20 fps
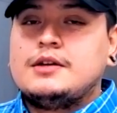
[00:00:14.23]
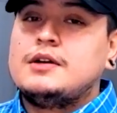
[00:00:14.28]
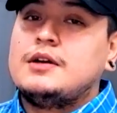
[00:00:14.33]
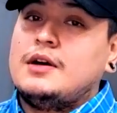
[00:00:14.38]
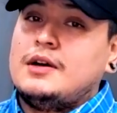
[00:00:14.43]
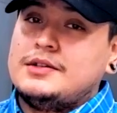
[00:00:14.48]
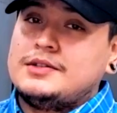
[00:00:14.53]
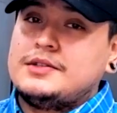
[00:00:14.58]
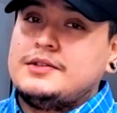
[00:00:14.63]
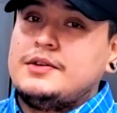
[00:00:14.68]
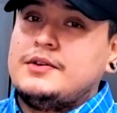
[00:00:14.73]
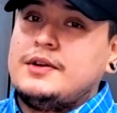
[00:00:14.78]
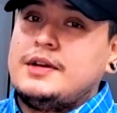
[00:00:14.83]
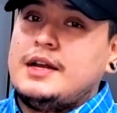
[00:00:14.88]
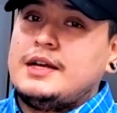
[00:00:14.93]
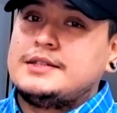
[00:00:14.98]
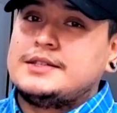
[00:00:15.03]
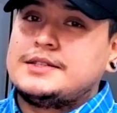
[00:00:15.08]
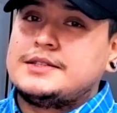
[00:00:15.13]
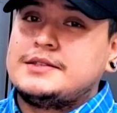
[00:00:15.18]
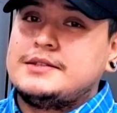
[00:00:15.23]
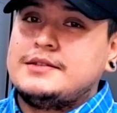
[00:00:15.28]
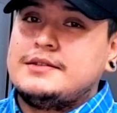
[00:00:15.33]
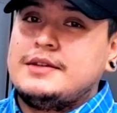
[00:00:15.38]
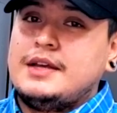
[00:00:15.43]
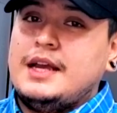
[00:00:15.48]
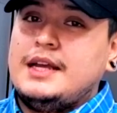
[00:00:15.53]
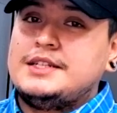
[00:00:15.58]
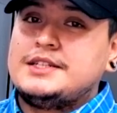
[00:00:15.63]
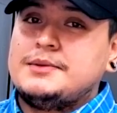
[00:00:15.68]
also known as
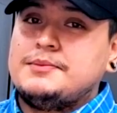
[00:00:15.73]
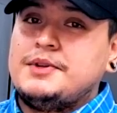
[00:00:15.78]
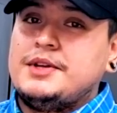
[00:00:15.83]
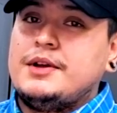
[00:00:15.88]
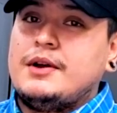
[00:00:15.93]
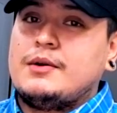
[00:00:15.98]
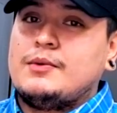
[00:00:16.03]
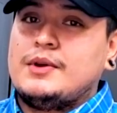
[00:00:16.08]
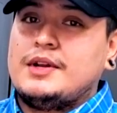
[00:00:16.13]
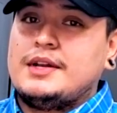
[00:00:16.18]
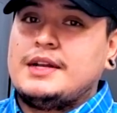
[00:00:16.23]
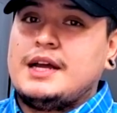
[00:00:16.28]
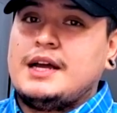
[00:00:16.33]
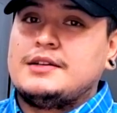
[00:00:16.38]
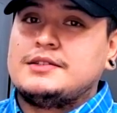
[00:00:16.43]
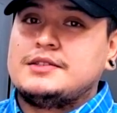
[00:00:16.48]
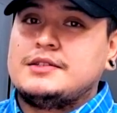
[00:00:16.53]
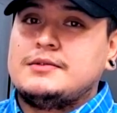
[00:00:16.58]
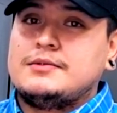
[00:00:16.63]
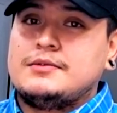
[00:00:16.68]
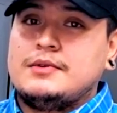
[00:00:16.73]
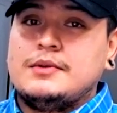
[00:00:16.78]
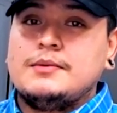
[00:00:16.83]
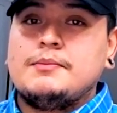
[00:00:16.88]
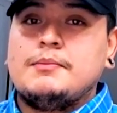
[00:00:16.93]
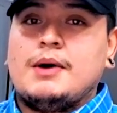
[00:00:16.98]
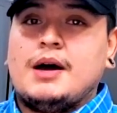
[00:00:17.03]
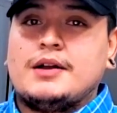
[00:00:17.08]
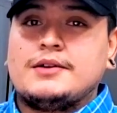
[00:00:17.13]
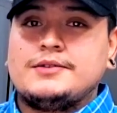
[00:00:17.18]
the HMDR1000
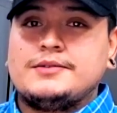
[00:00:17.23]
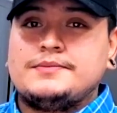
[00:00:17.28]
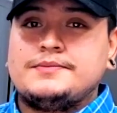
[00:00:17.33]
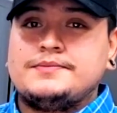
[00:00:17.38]
model.